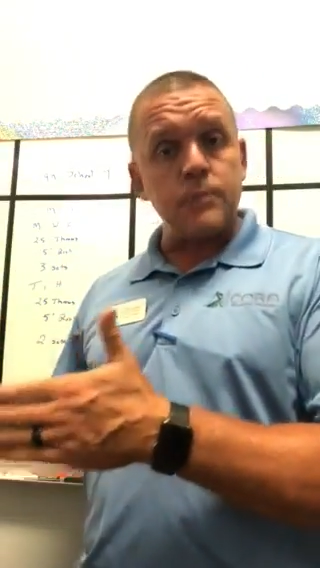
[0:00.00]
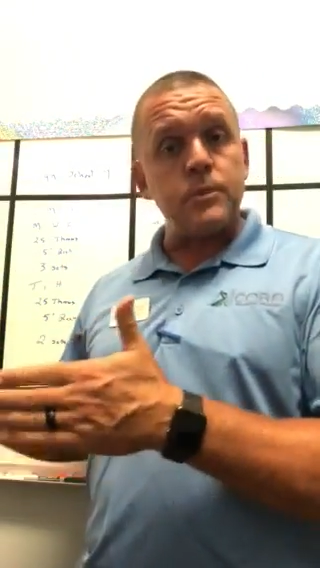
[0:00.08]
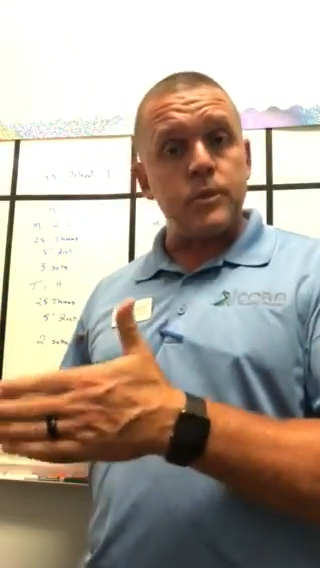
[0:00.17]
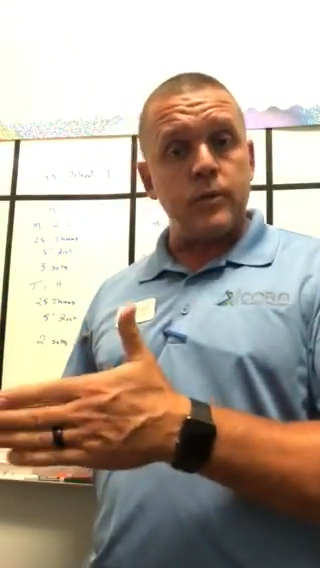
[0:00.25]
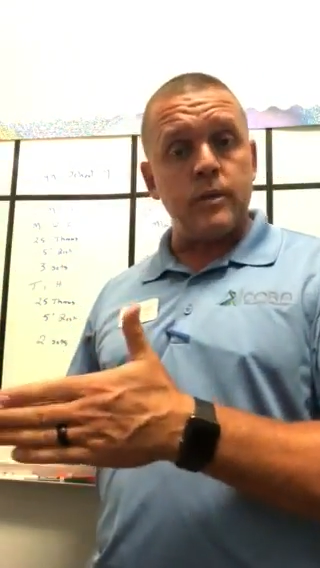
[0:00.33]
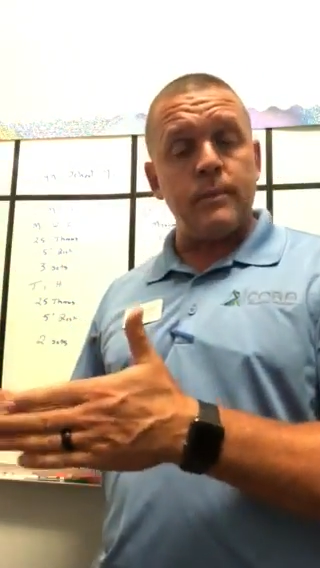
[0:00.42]

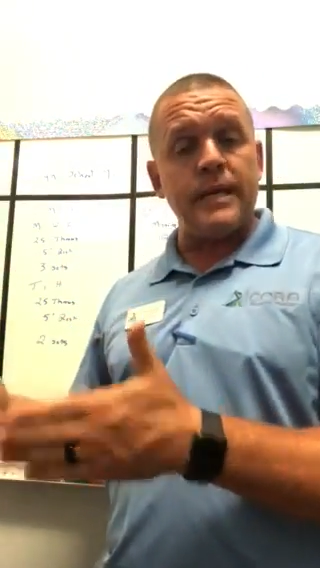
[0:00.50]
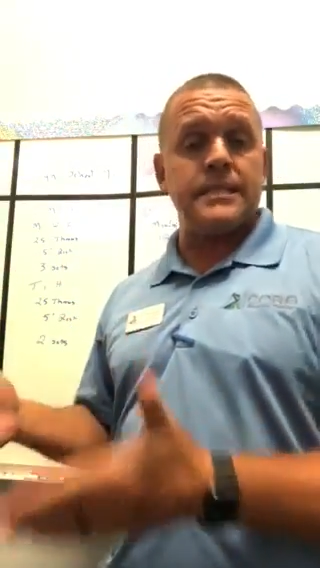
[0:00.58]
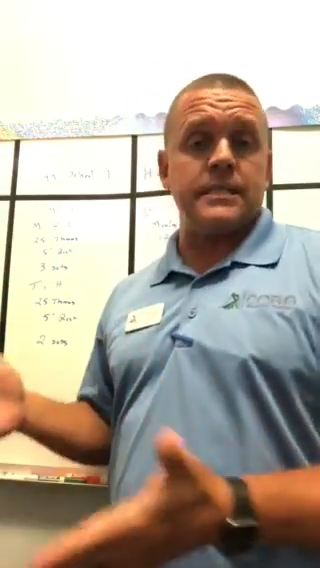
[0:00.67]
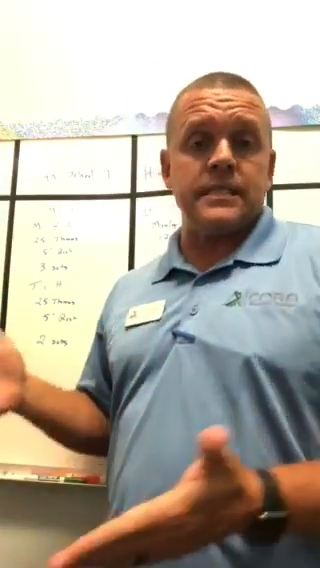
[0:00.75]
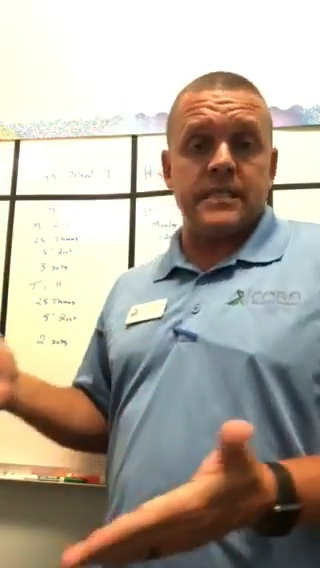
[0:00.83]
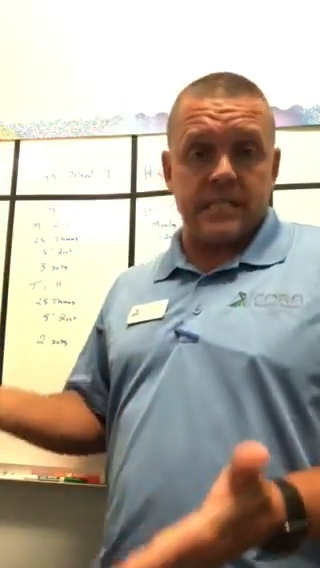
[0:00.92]
between the
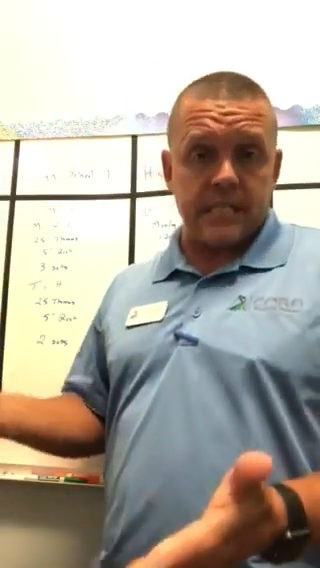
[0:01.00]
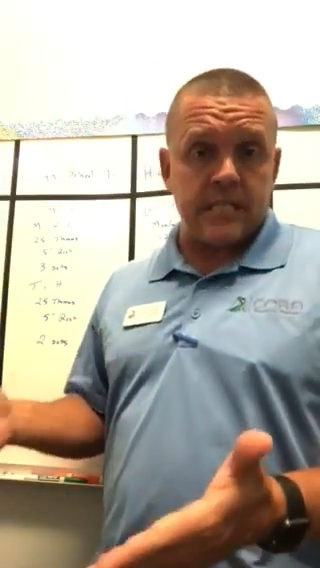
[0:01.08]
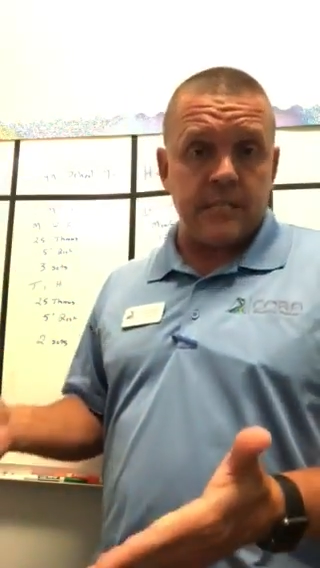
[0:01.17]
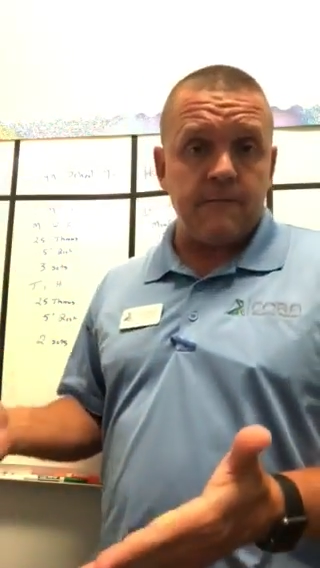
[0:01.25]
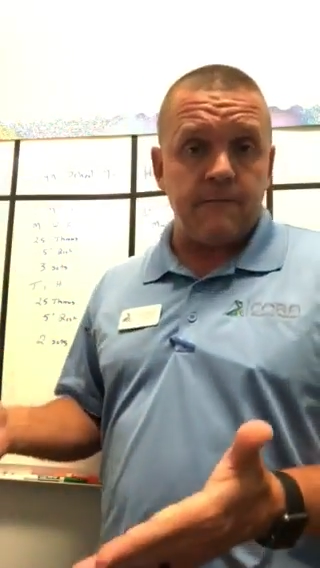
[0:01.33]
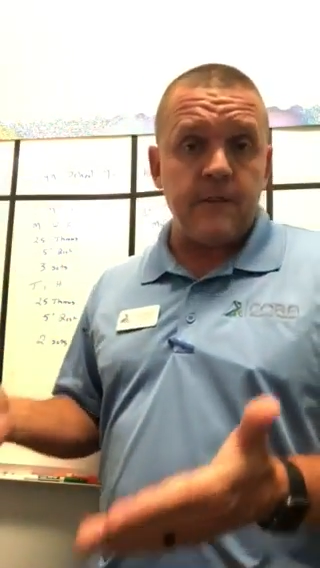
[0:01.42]
bases is
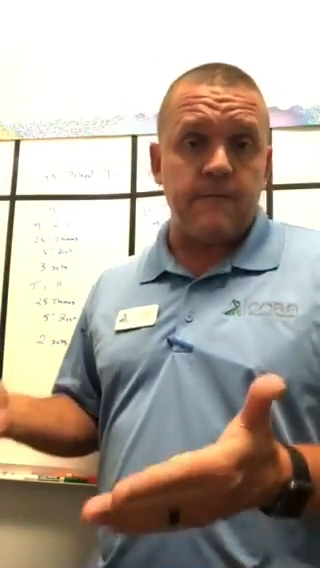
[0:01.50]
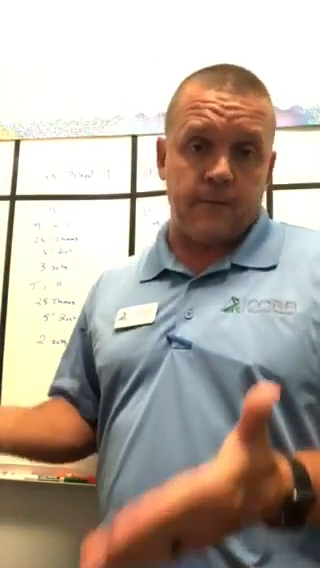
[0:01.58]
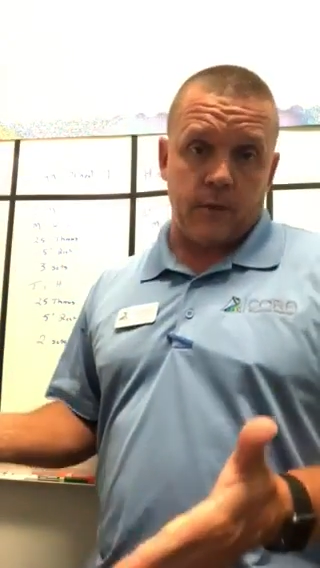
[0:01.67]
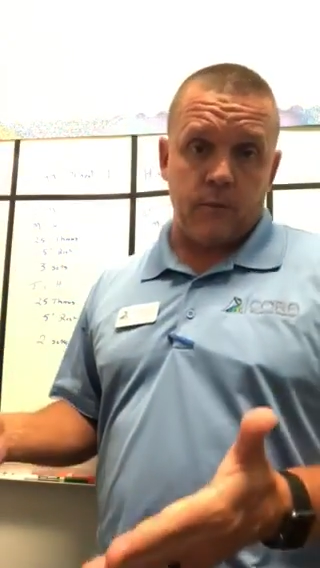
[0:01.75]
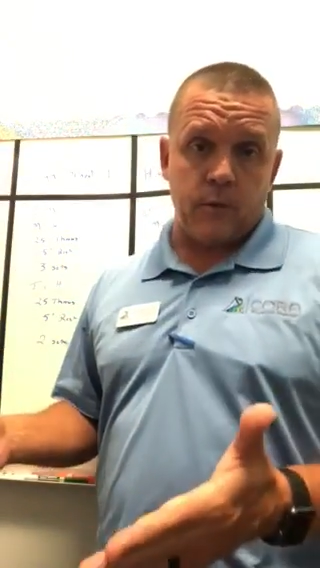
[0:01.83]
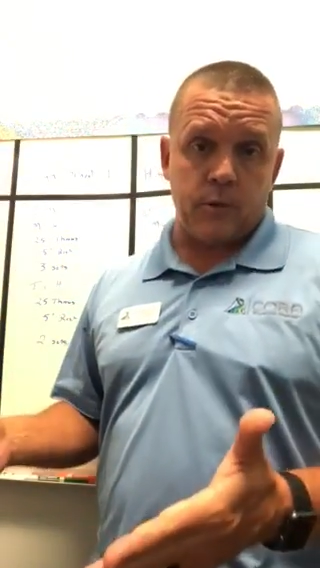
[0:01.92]
60 feet for
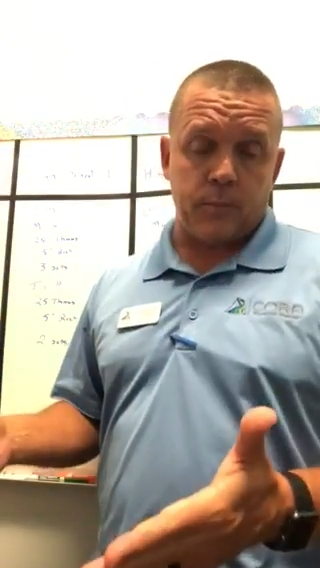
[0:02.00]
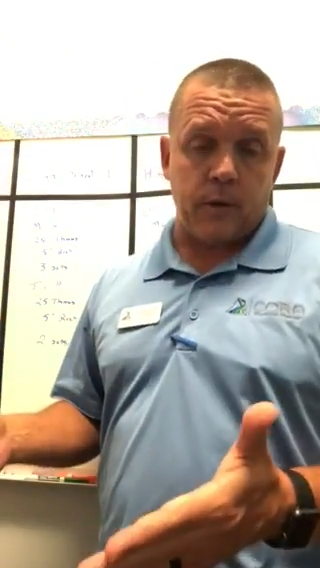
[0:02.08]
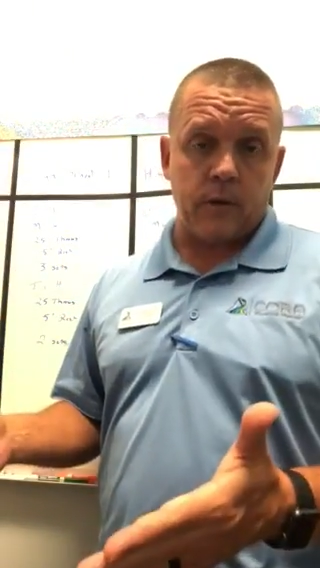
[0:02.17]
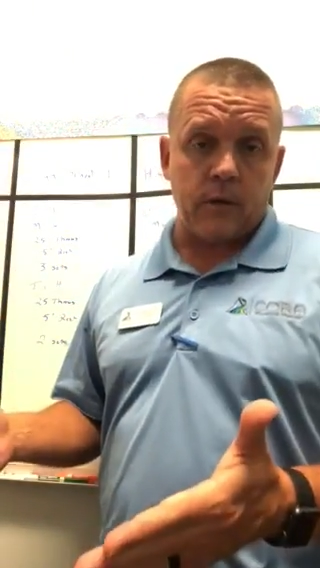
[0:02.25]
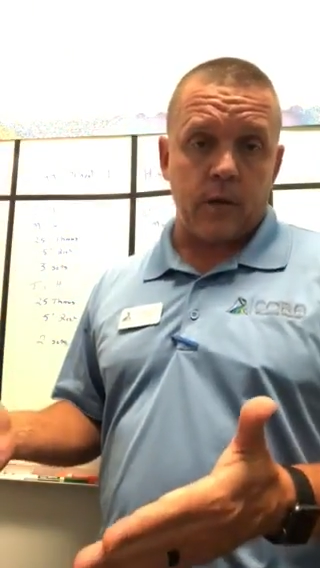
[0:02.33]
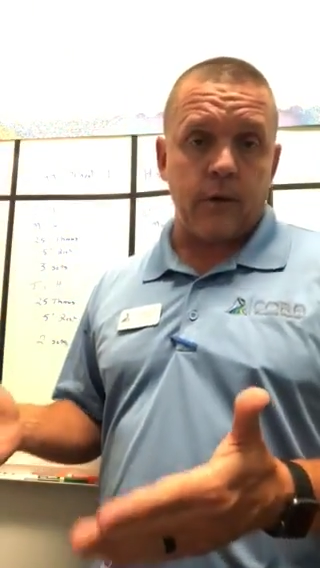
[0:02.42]
the most
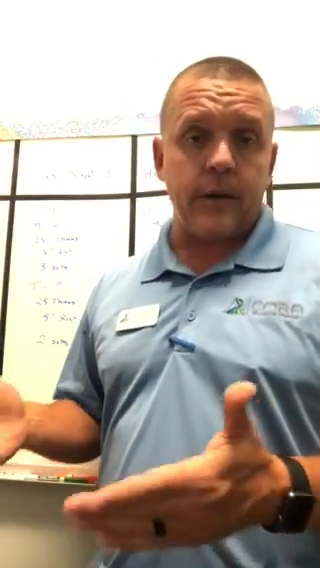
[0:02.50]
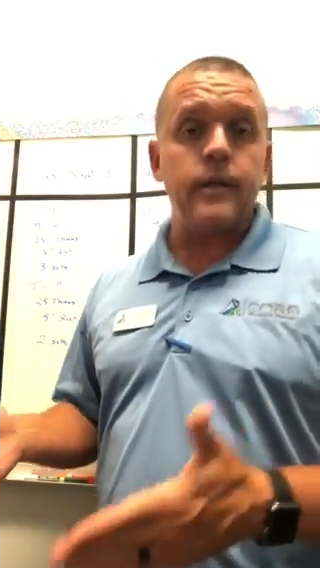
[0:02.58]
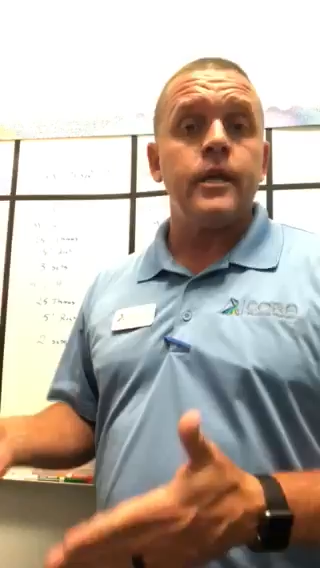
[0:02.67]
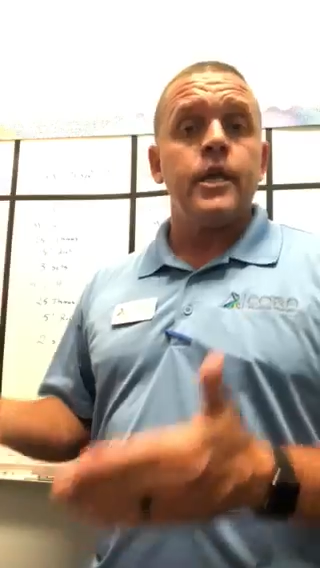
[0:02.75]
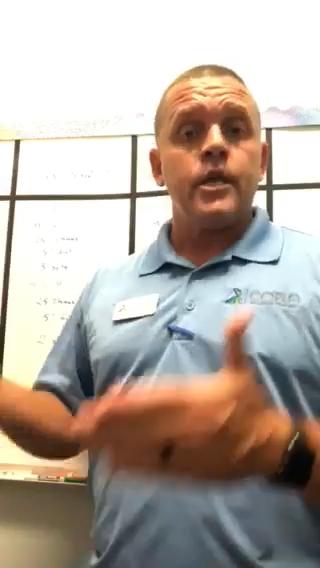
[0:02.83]
part, all right?